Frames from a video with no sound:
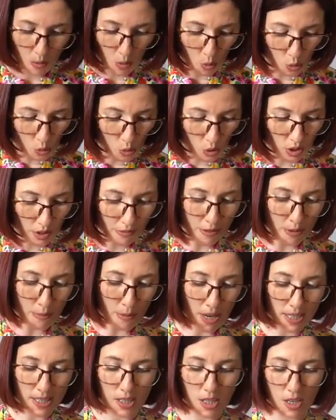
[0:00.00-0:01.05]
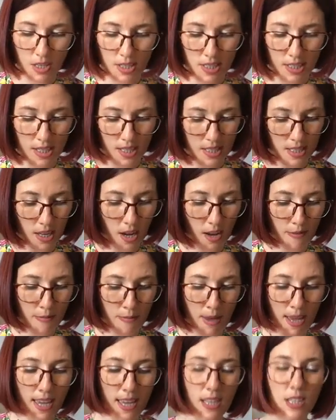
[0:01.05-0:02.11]
All of the myosotises that I've
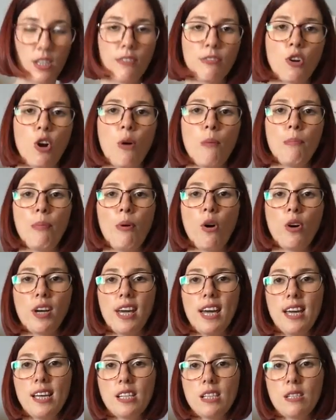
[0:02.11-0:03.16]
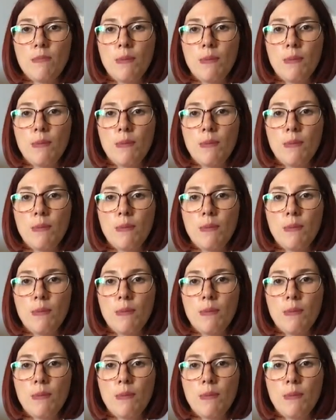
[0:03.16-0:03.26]
made have got pockets,